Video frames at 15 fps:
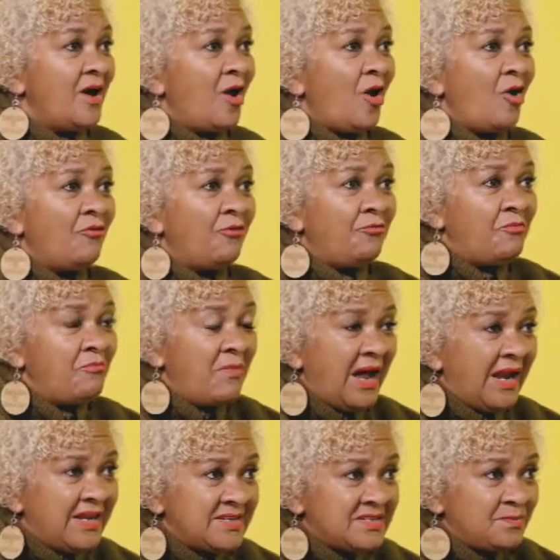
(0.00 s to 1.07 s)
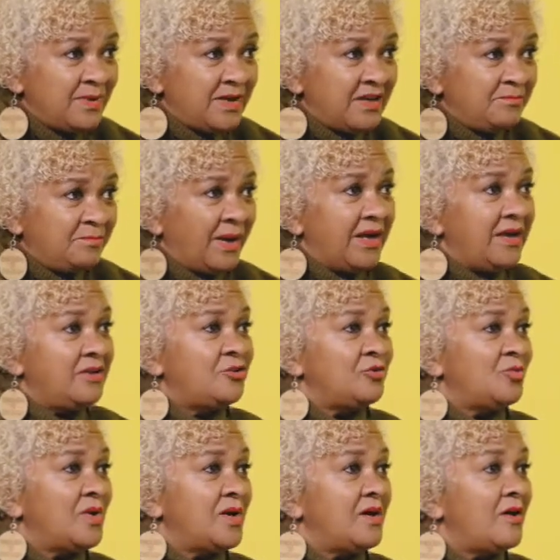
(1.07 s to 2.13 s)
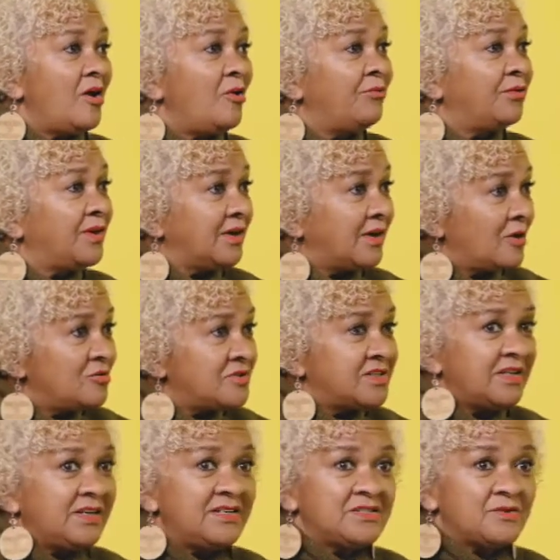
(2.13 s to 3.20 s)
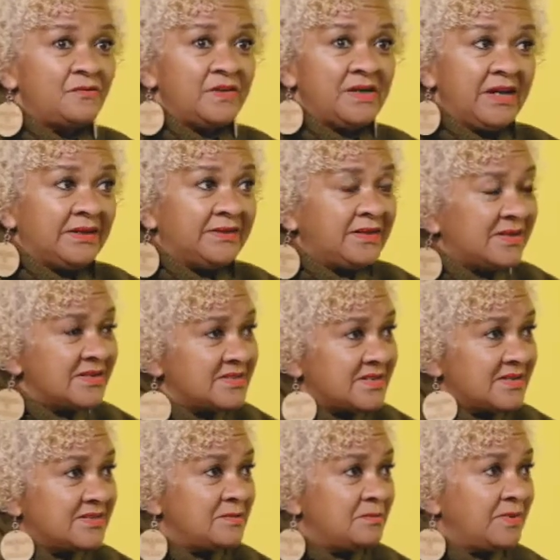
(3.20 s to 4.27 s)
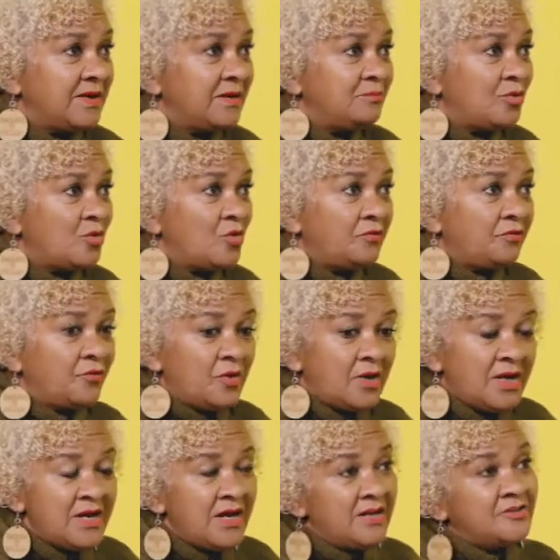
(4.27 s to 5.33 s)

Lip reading: of monies being paid to her, of groceries, of electricity being bought for her.